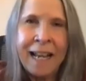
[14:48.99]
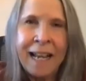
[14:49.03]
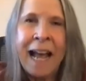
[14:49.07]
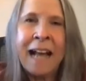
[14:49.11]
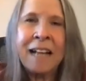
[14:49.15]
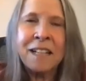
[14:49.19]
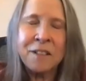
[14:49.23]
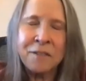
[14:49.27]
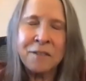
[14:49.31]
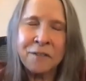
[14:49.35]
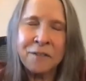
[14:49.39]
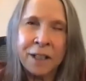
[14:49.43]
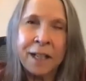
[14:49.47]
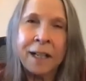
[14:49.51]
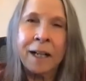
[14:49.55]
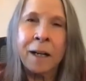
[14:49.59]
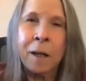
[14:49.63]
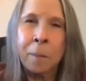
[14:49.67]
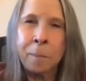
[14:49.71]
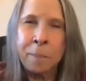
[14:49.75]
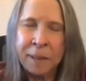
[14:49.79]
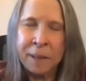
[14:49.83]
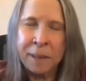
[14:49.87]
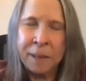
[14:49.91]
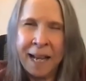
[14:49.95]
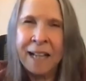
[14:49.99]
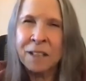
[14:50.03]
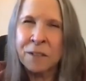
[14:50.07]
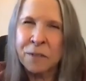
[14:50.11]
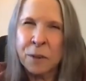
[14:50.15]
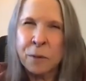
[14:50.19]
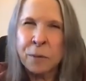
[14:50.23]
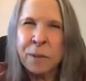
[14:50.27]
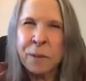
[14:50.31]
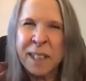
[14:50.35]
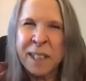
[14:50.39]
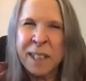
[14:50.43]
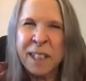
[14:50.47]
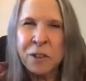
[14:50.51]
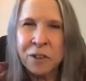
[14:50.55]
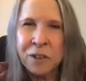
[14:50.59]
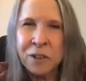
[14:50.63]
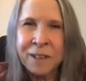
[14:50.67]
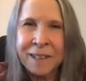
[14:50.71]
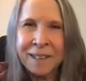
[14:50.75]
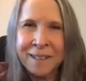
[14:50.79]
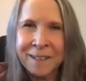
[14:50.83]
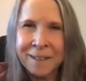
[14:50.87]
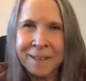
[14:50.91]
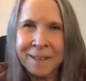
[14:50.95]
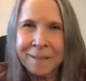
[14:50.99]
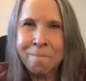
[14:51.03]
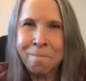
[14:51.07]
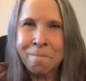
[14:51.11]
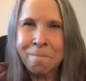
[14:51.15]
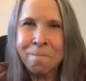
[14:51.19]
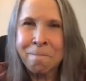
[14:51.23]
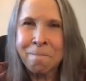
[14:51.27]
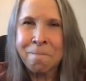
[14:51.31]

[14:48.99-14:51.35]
ask for help and ask for reassurance.